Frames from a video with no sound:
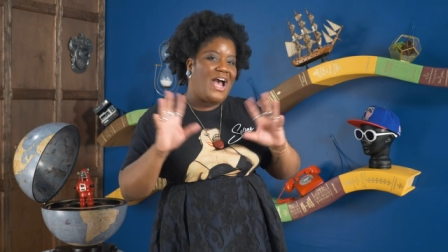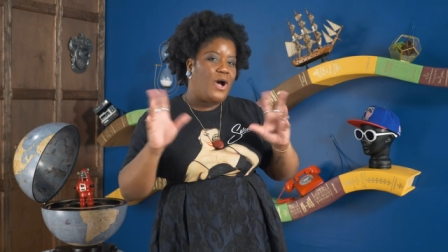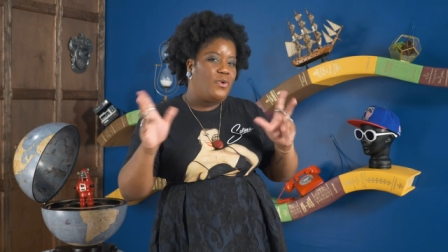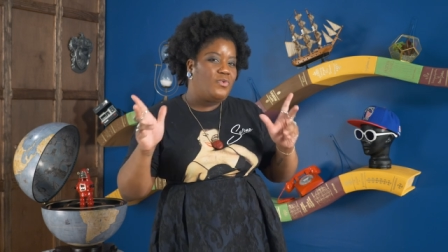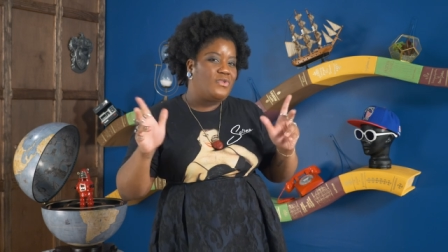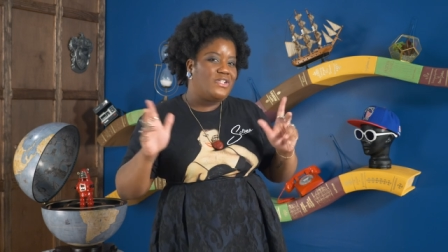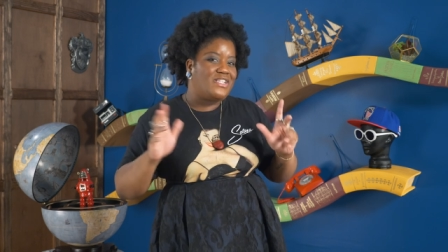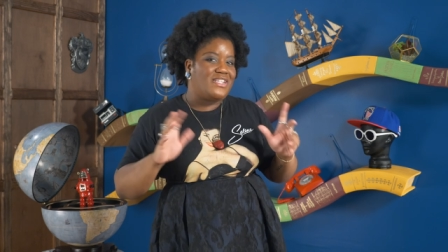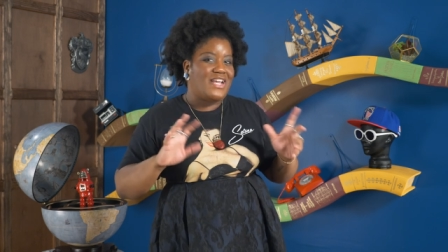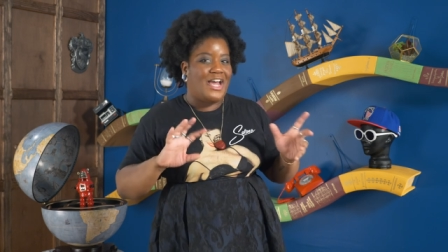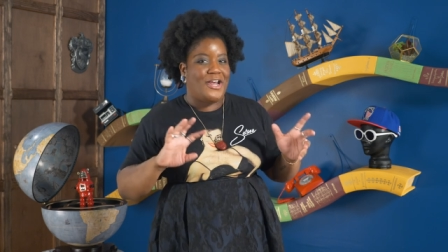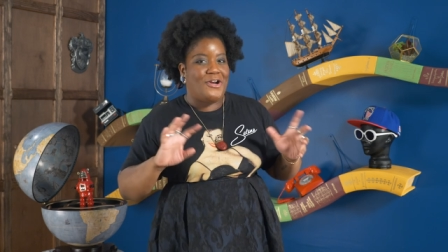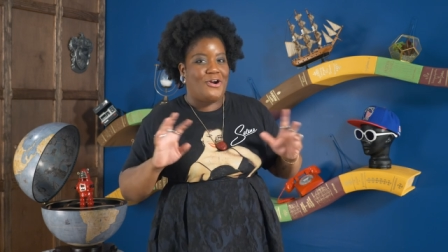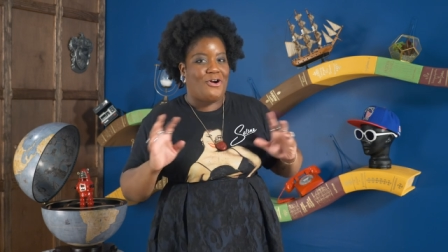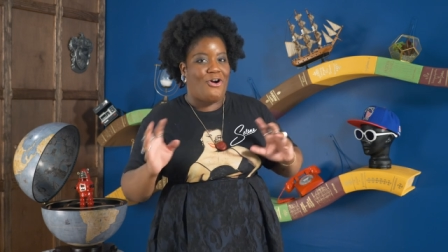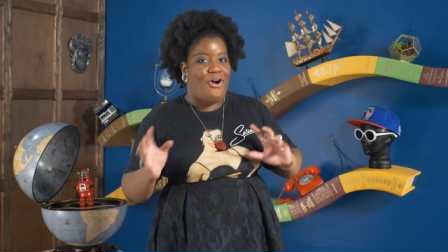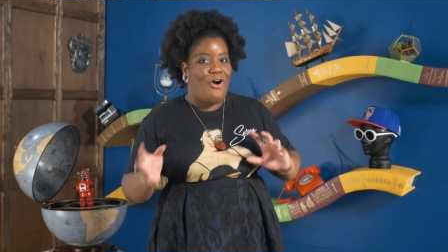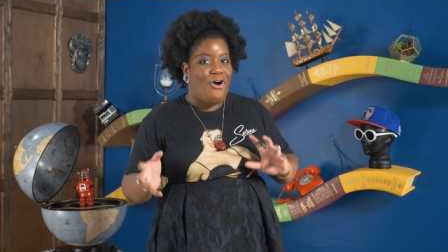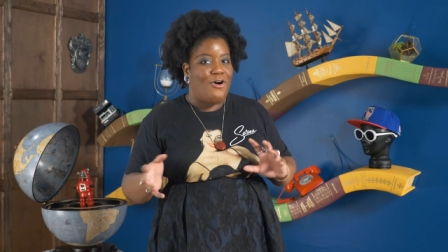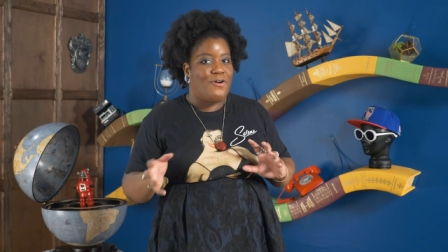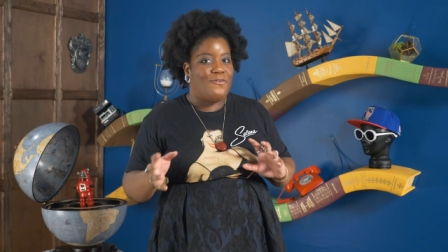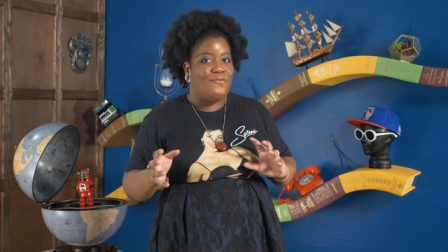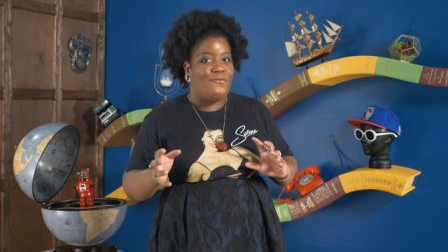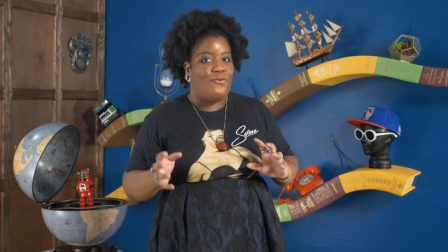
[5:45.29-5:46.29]
outsider
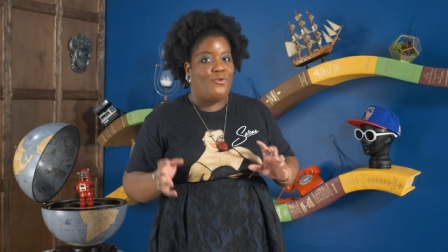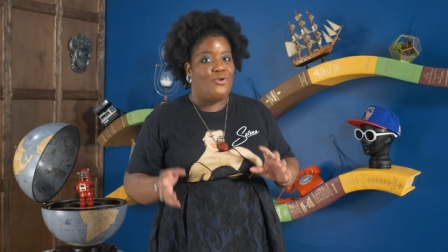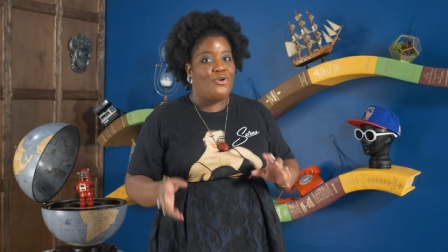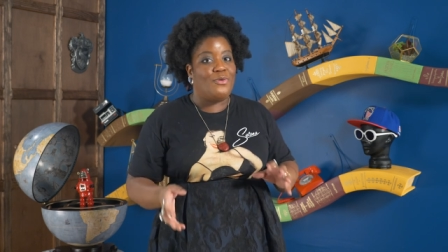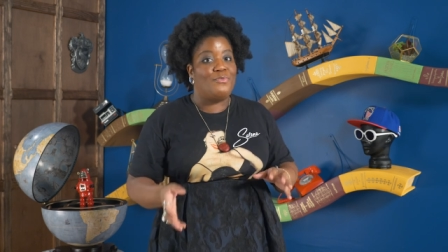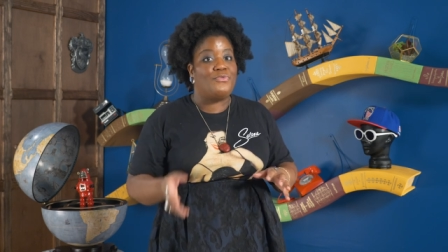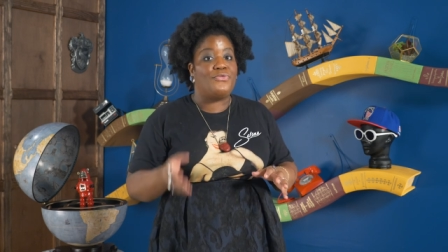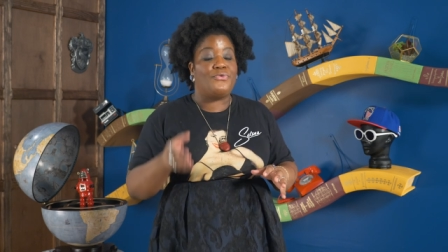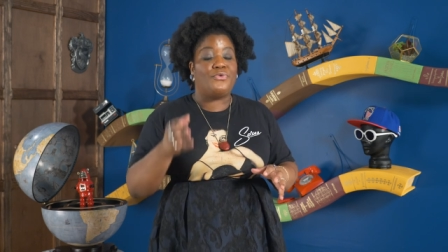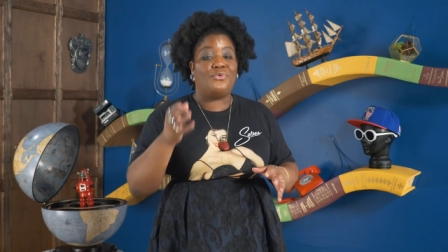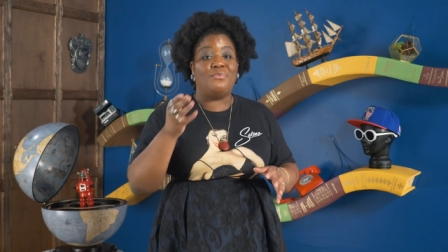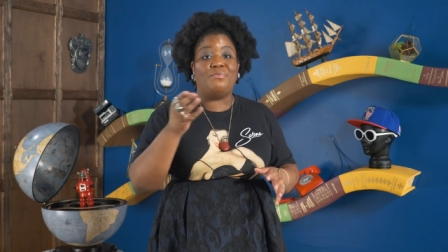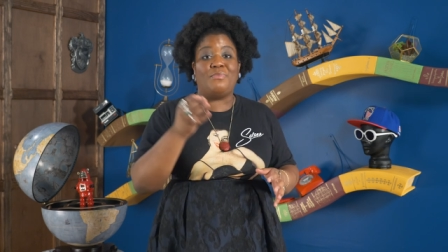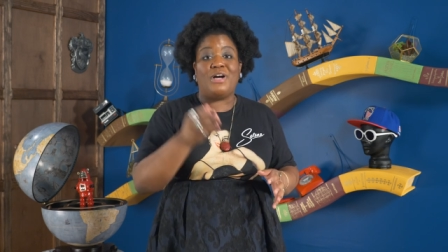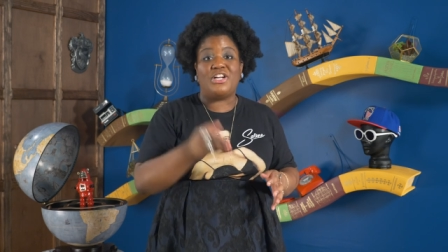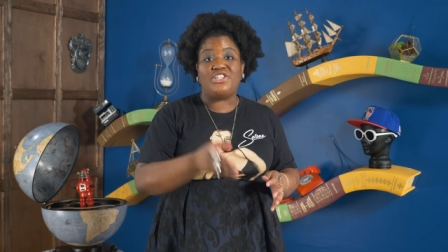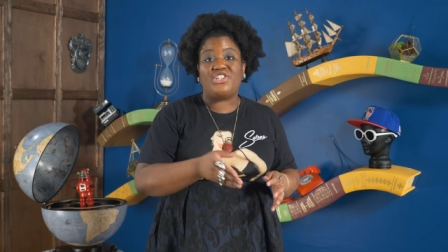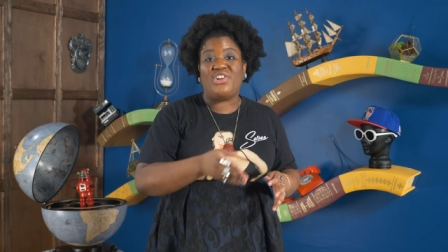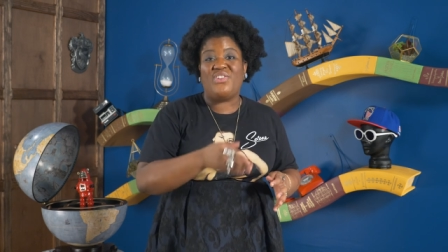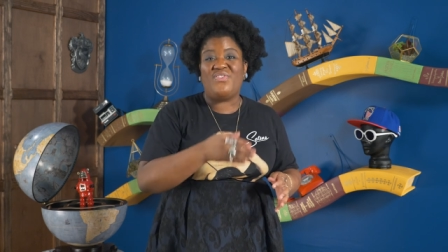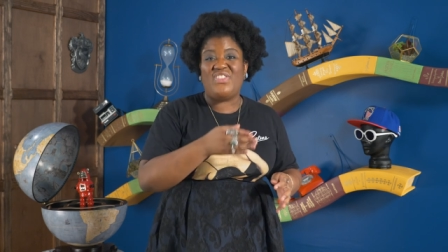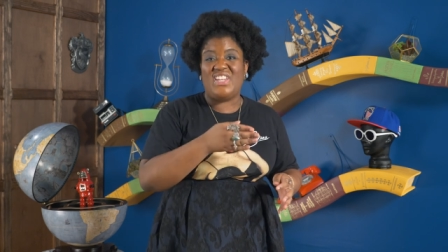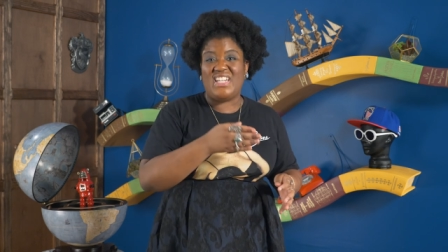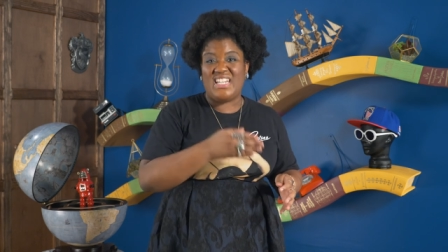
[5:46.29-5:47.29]
art form through
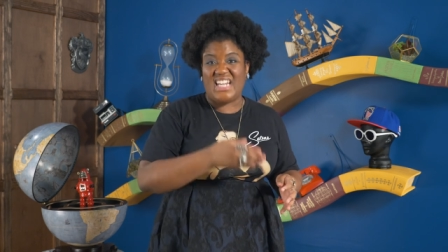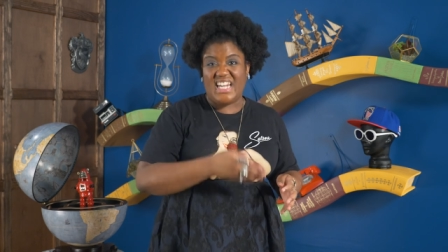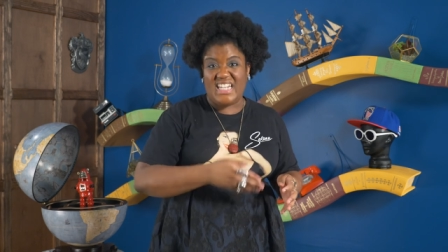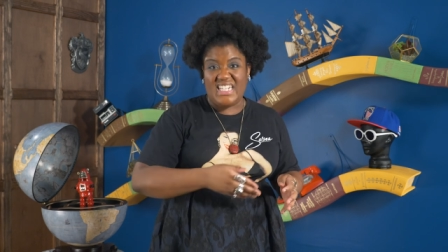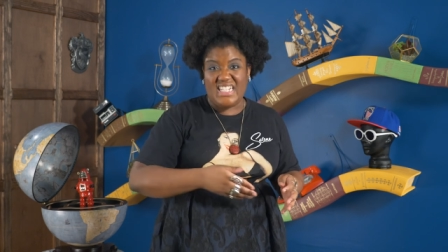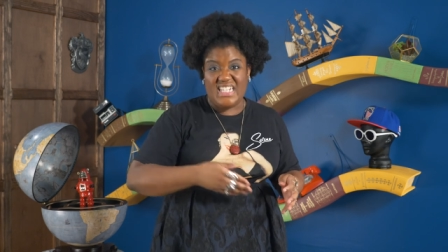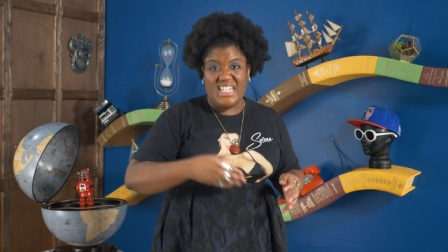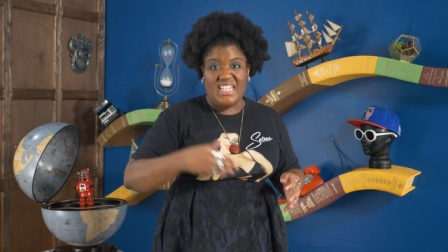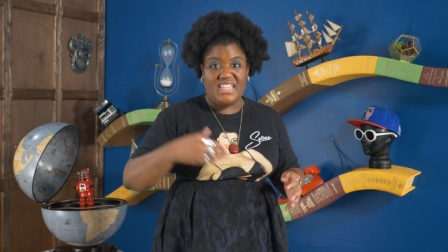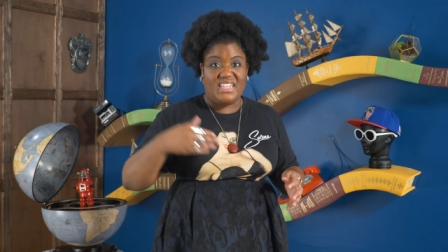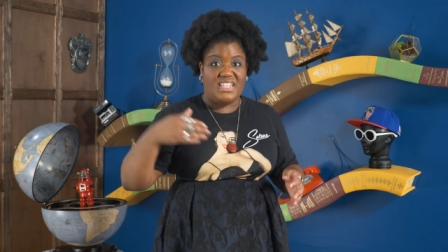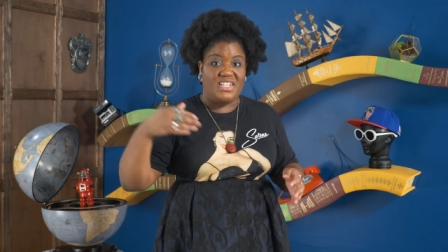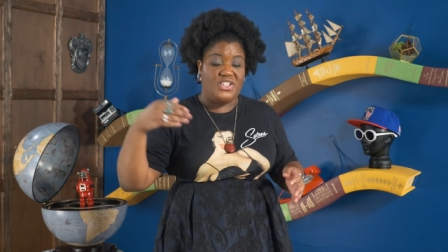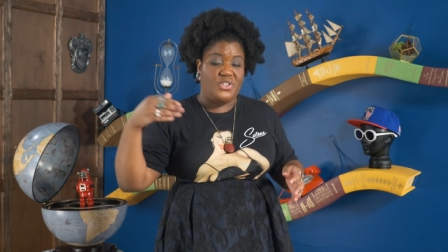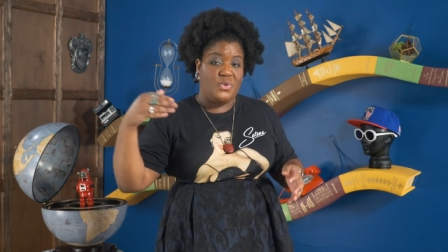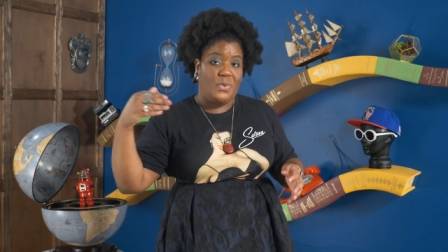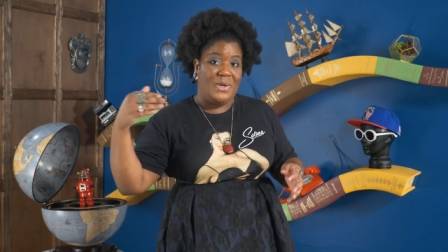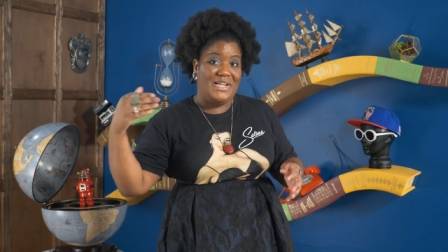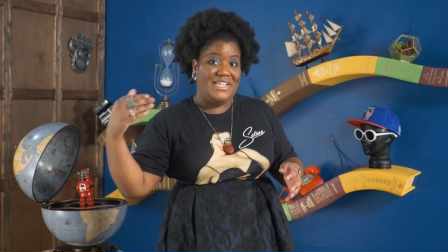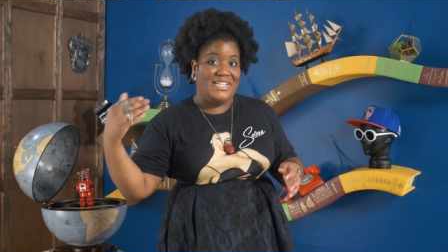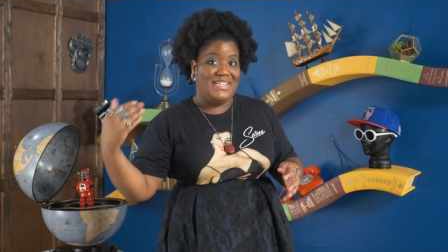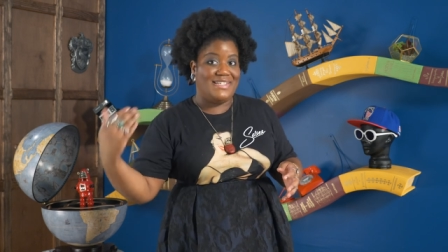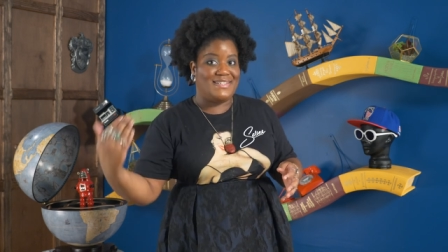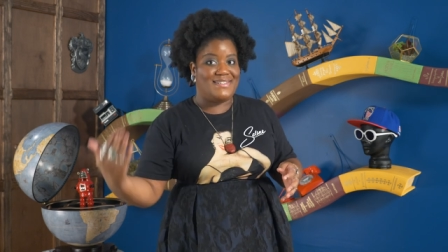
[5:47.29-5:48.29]
much of the 19th and
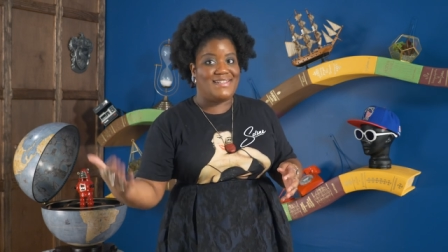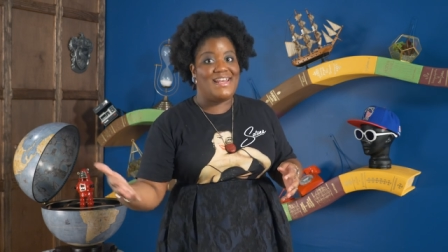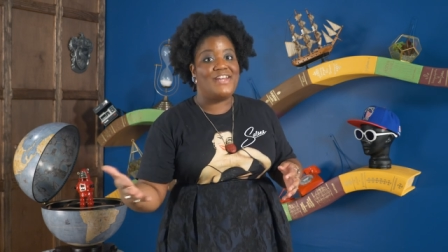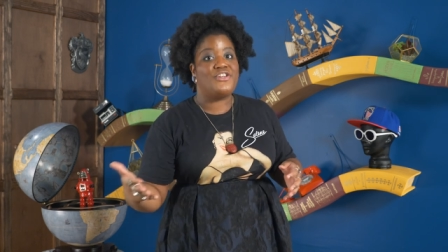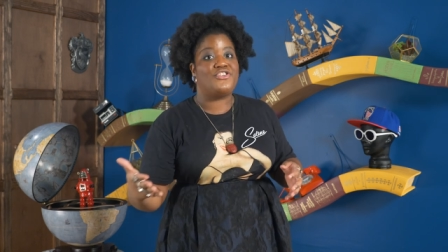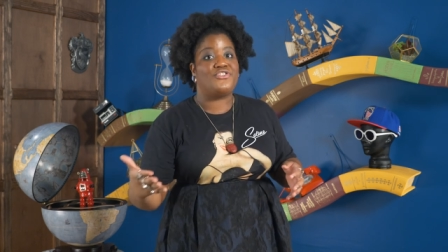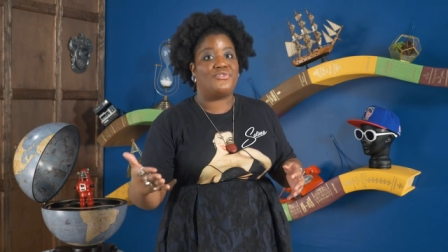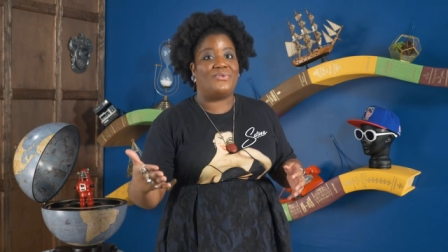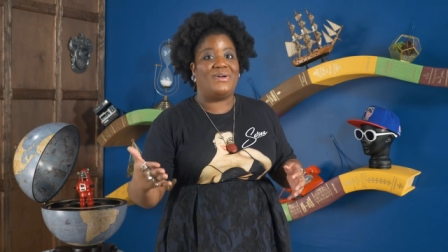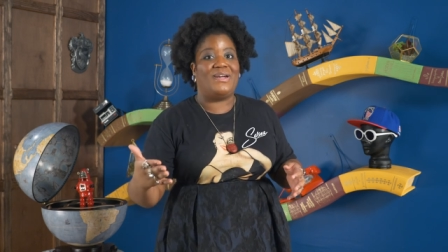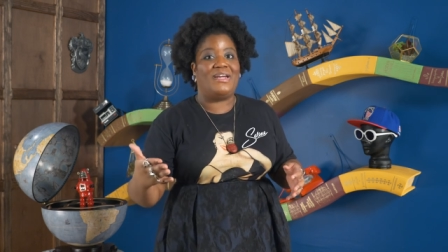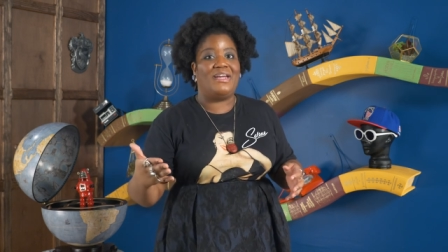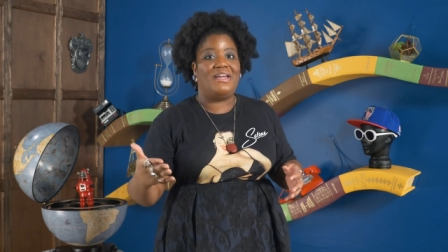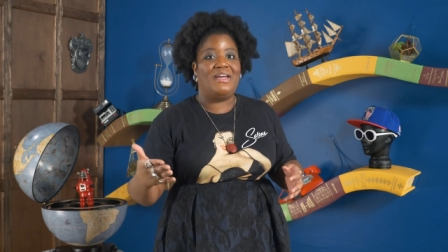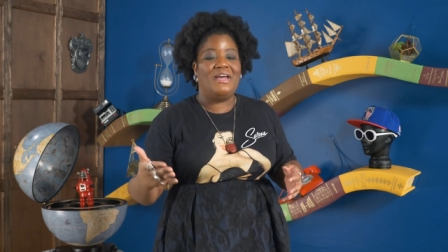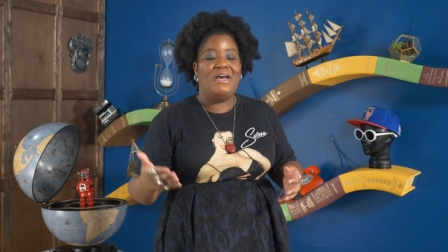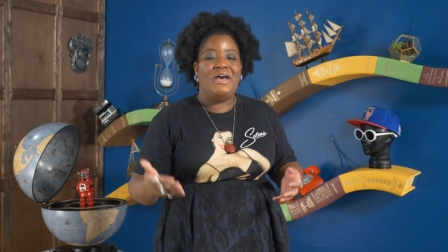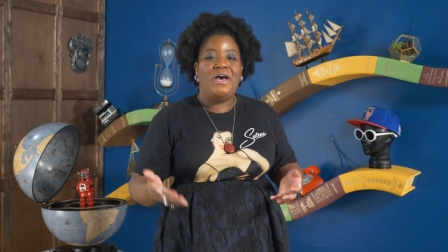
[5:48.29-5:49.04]
20th century.